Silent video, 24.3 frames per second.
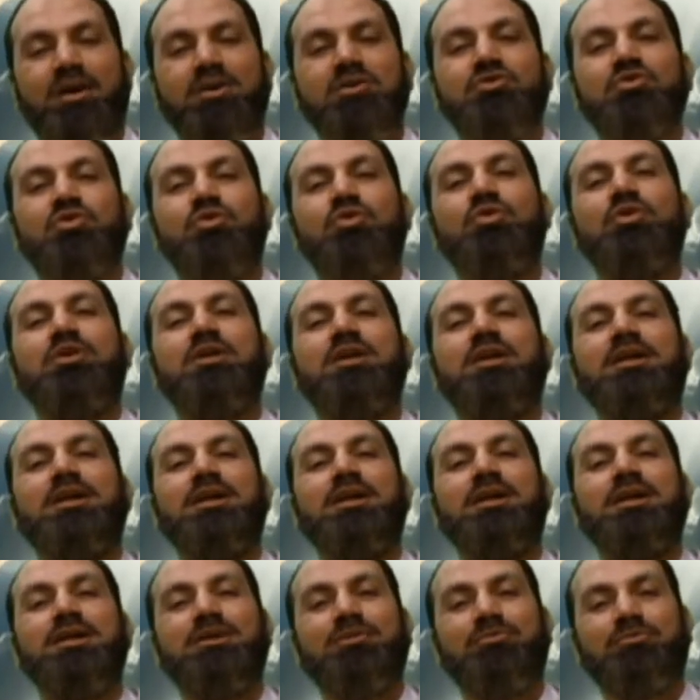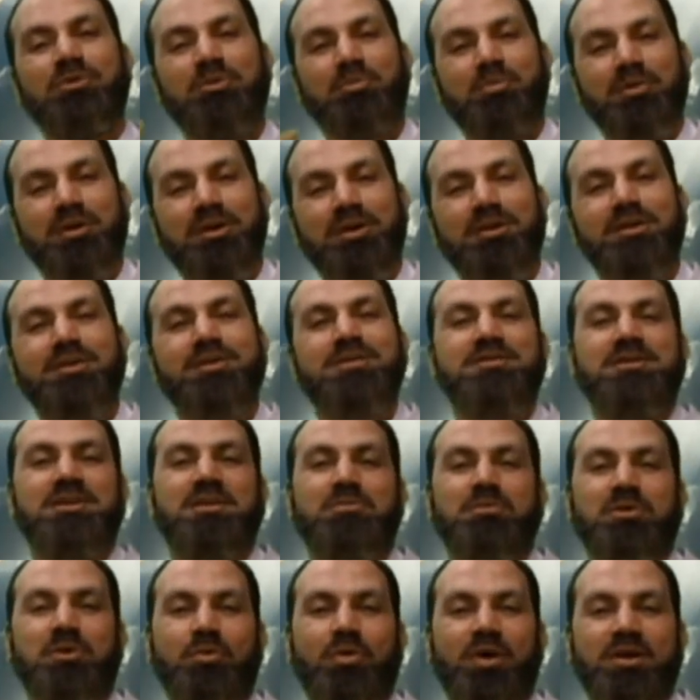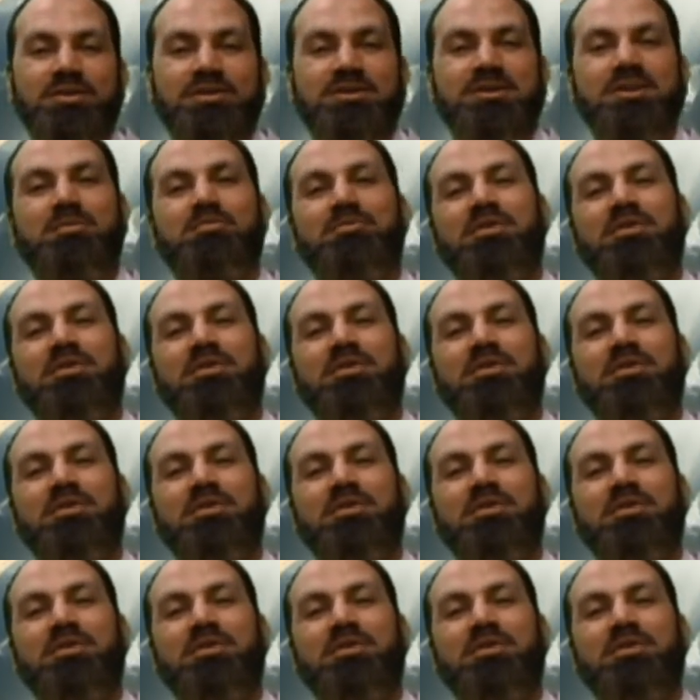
So he repeated the same request.